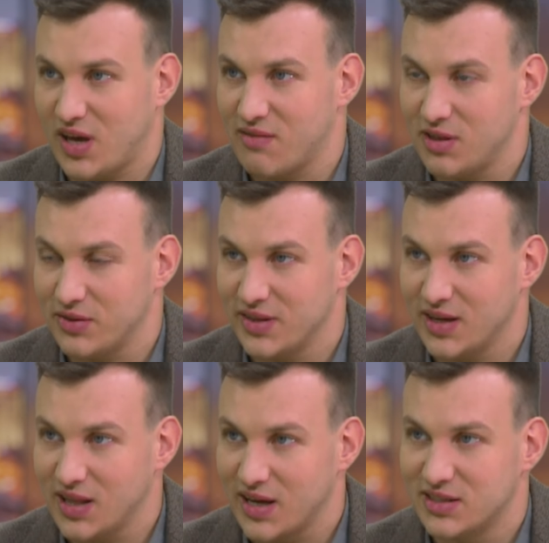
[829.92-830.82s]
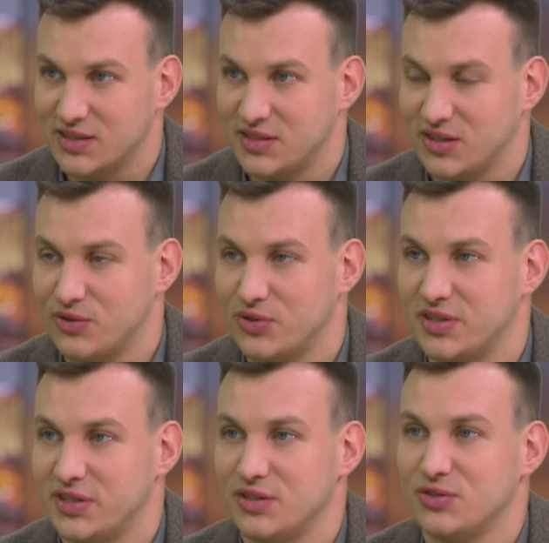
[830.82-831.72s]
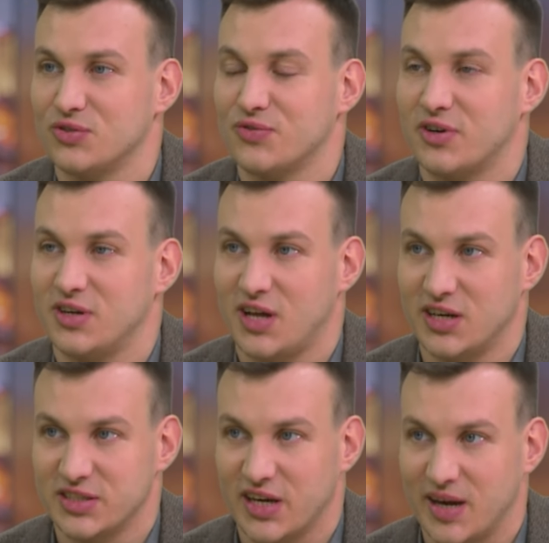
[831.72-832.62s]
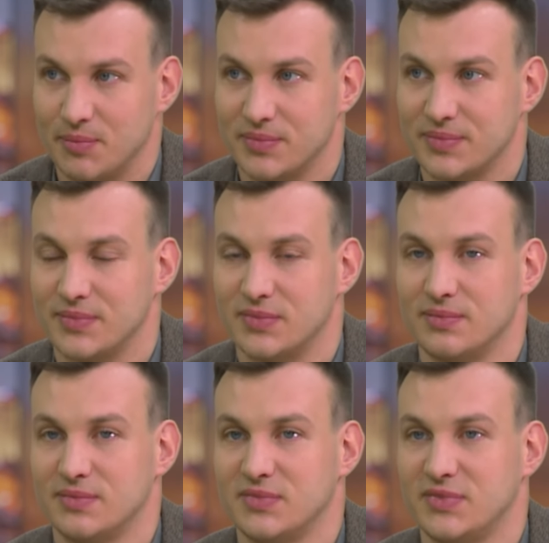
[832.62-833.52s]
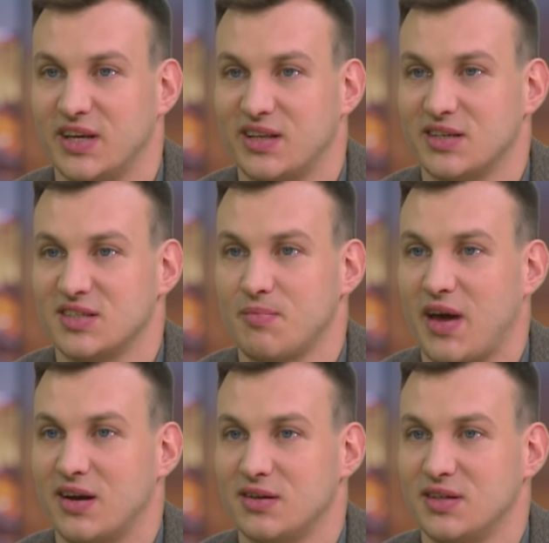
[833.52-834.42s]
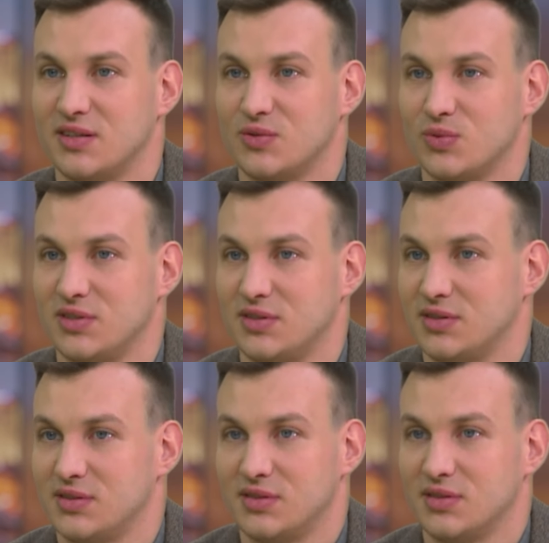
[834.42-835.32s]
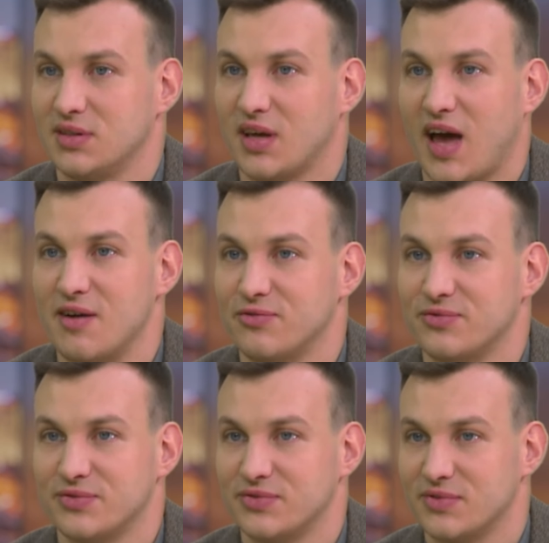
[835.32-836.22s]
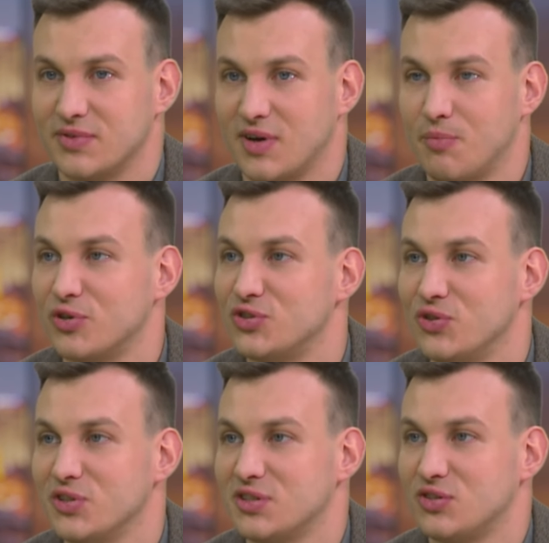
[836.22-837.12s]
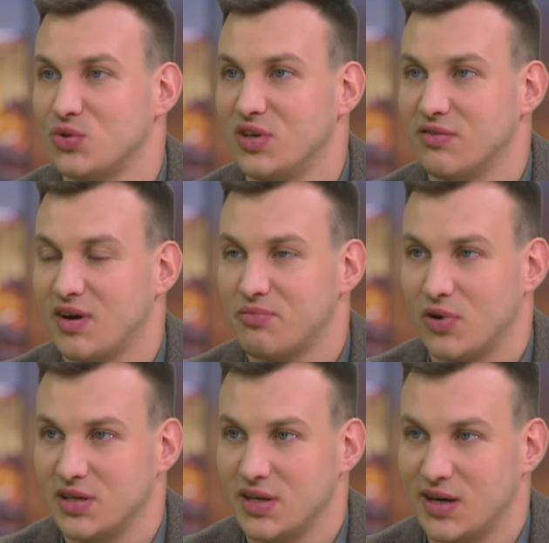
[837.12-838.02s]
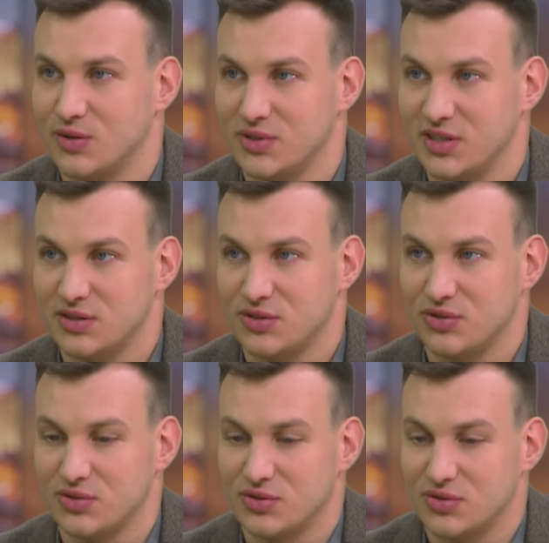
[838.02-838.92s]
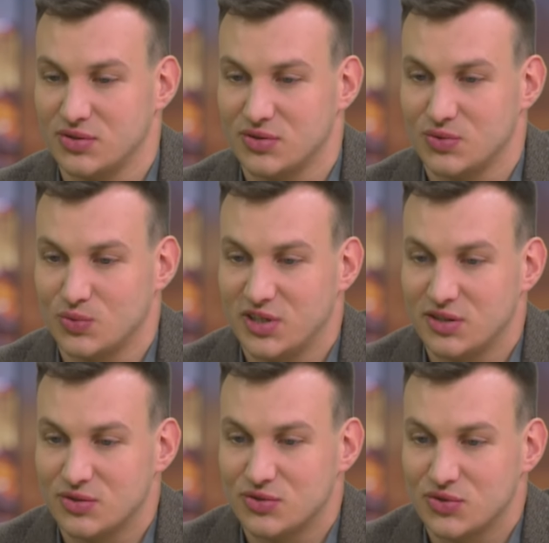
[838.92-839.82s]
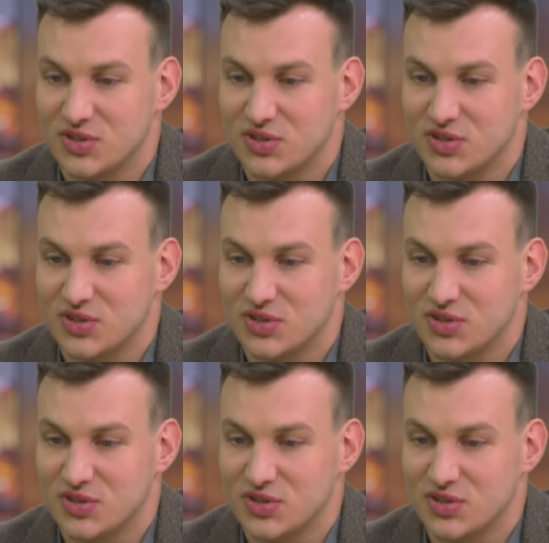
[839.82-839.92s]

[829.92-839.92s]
have neglected security issues for a long time. Mm, that doesn't matter that we have opportunity to give up right now. We need to we need to, to